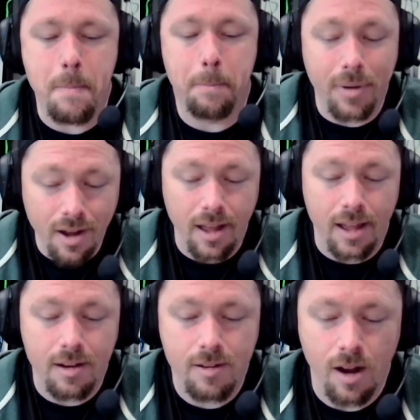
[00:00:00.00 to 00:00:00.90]
But
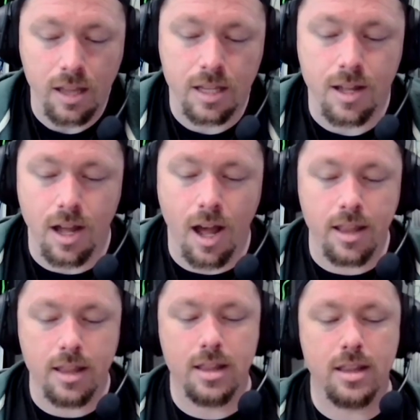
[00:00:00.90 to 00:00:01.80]
on
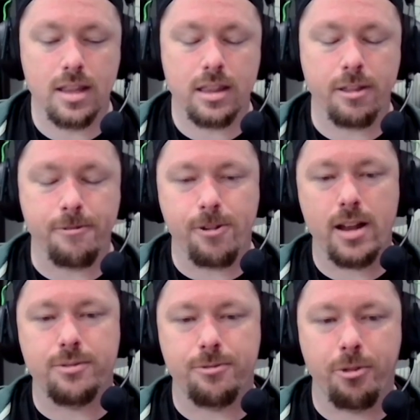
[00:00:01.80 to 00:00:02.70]
the
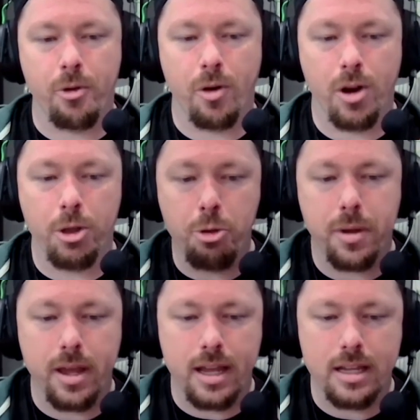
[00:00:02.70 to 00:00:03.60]
front for you
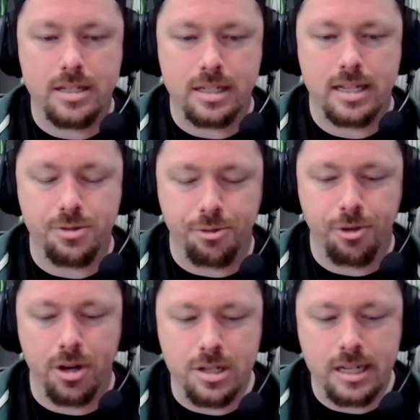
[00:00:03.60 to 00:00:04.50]
being successful for
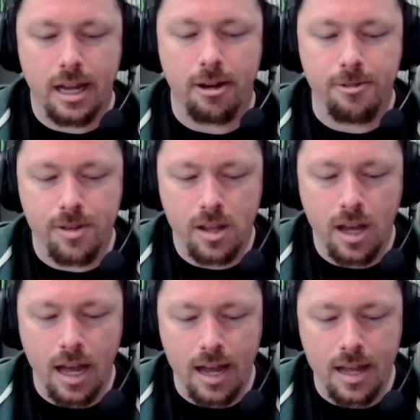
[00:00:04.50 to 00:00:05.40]
yourself,
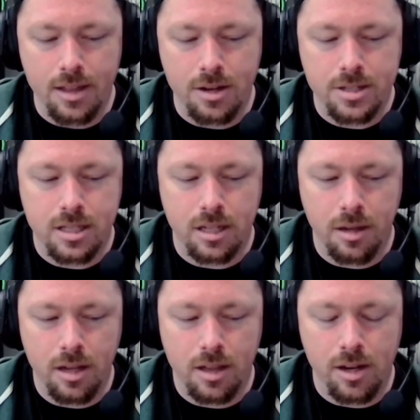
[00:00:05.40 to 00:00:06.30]
there's
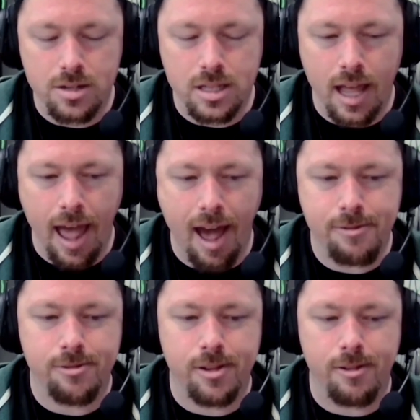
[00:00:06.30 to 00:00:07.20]
the half
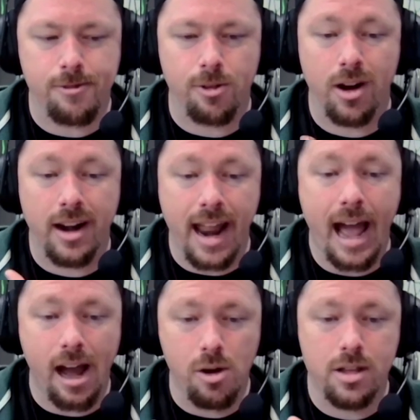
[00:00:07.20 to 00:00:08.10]
of it for
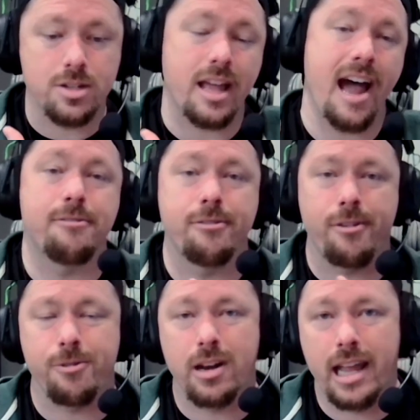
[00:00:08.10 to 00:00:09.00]
now, and there's the half of it
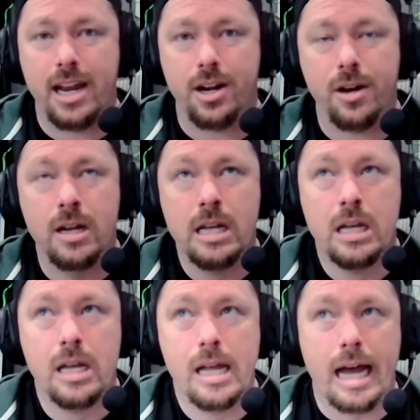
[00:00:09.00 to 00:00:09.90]
for later.
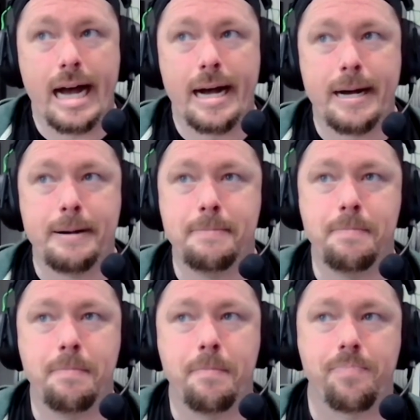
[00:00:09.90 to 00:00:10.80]
Um,